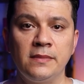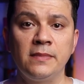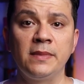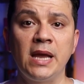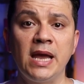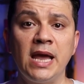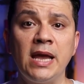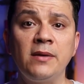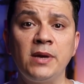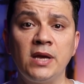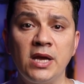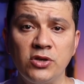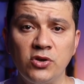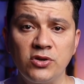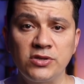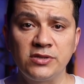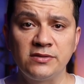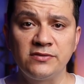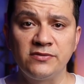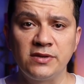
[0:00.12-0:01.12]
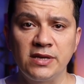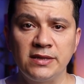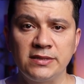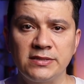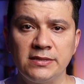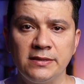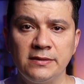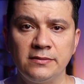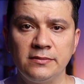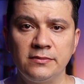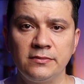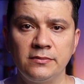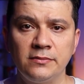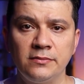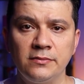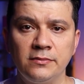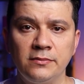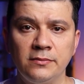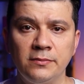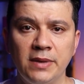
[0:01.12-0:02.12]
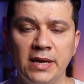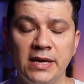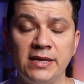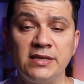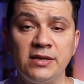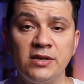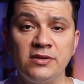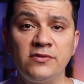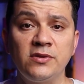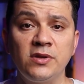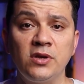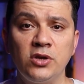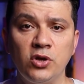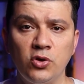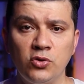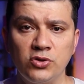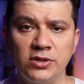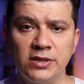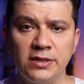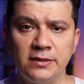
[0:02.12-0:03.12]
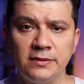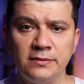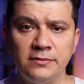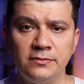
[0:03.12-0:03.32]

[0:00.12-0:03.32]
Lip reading: I have hundreds of friends, but I still feel lonely.